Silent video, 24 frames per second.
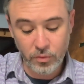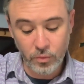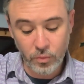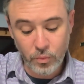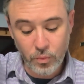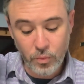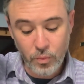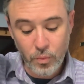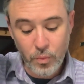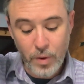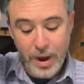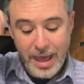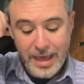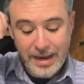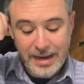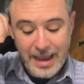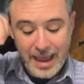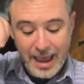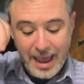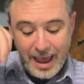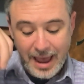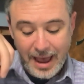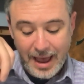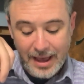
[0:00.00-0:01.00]
When
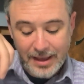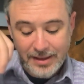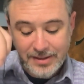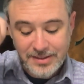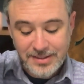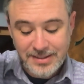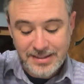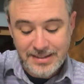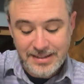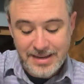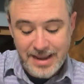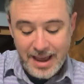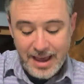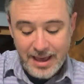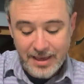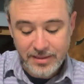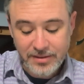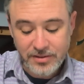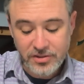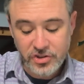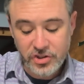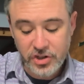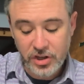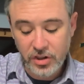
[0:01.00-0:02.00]
as
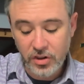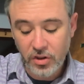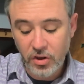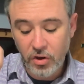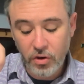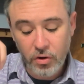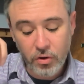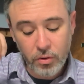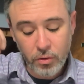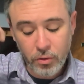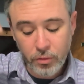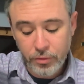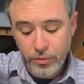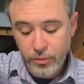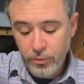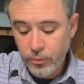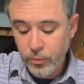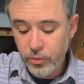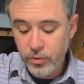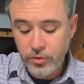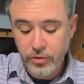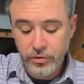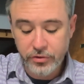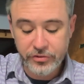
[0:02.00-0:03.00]
death shall all the
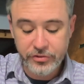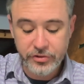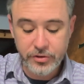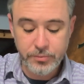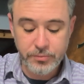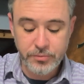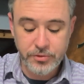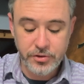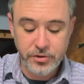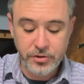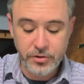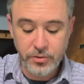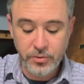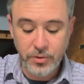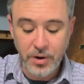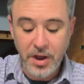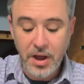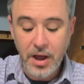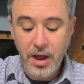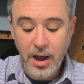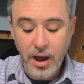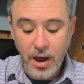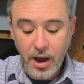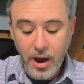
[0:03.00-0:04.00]
world subdue,
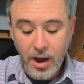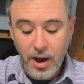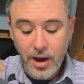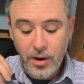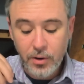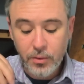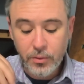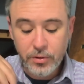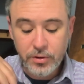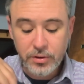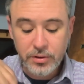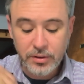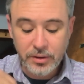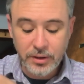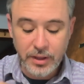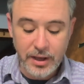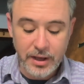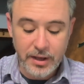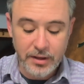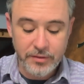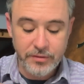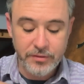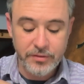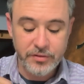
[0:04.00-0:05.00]
our
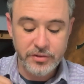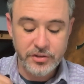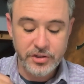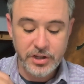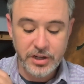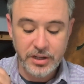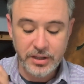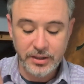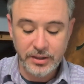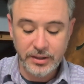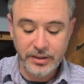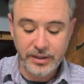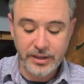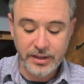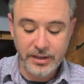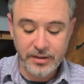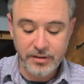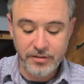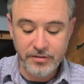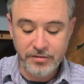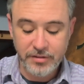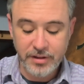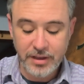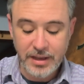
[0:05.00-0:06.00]
love shall
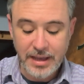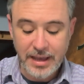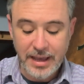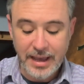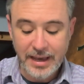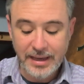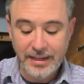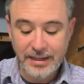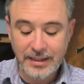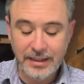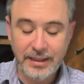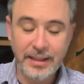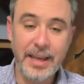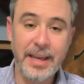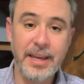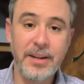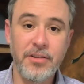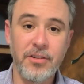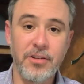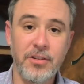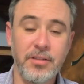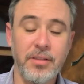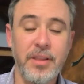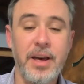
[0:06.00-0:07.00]
live and
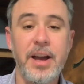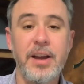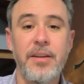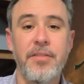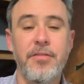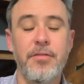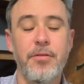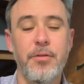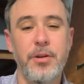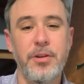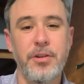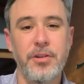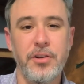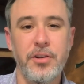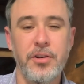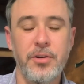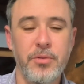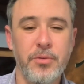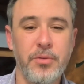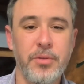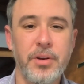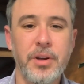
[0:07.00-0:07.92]
later life renew.